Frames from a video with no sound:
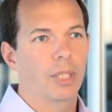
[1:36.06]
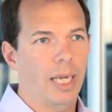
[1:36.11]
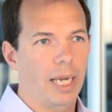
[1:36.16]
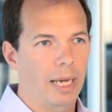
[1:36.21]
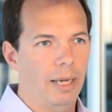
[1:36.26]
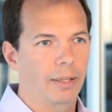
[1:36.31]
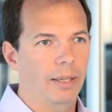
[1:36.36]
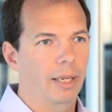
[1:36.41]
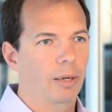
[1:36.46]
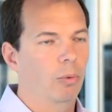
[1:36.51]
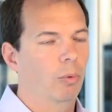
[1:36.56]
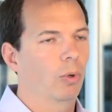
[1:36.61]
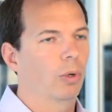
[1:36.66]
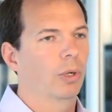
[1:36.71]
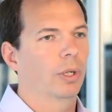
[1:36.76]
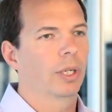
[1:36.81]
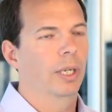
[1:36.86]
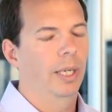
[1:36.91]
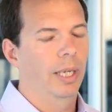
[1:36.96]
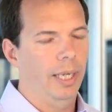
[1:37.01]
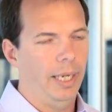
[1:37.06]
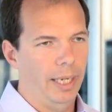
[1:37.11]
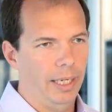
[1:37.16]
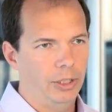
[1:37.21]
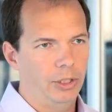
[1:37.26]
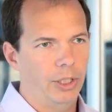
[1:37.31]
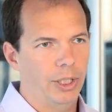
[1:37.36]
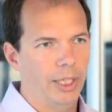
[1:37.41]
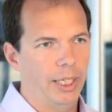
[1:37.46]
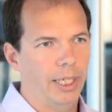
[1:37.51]
how they work,
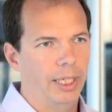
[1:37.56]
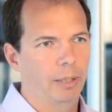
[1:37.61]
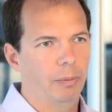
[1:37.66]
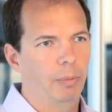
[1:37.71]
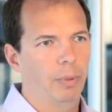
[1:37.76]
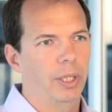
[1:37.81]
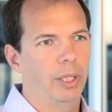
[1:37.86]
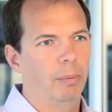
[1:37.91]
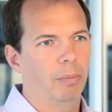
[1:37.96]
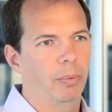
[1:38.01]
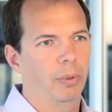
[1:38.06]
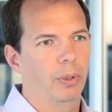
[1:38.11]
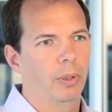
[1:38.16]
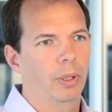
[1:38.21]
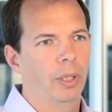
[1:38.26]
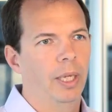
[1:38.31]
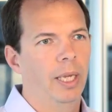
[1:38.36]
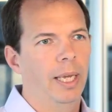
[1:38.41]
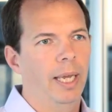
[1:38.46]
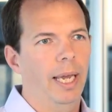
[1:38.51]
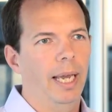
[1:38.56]
educate people,